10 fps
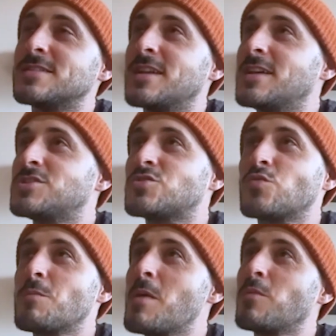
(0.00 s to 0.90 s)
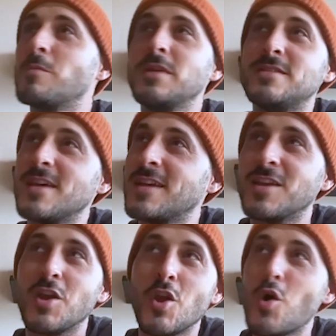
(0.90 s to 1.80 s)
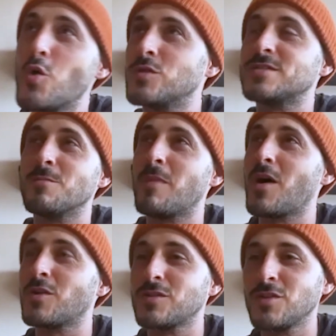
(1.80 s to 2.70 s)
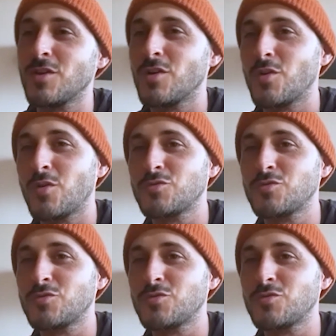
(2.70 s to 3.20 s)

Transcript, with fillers: And I just remember me taking notes about, you know,